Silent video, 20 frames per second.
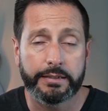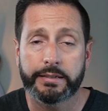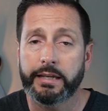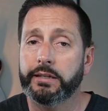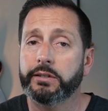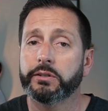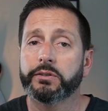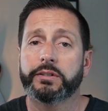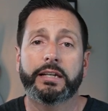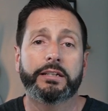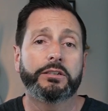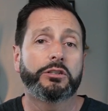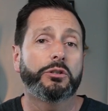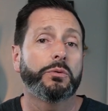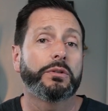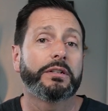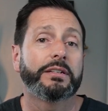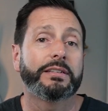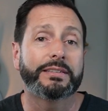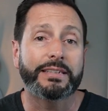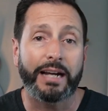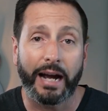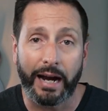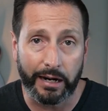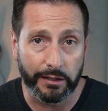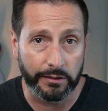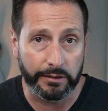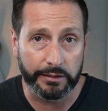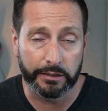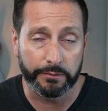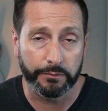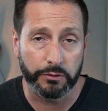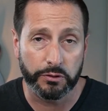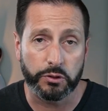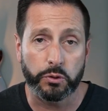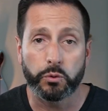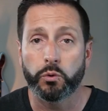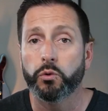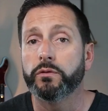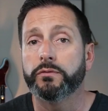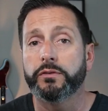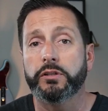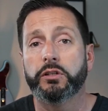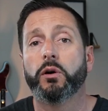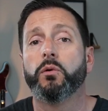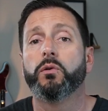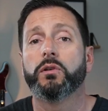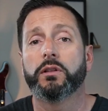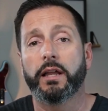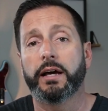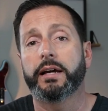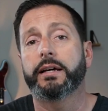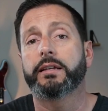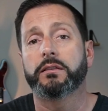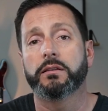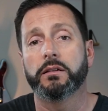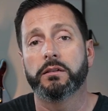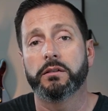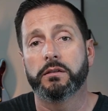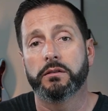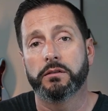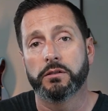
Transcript: take your kid to an entirely different school if you don't like the,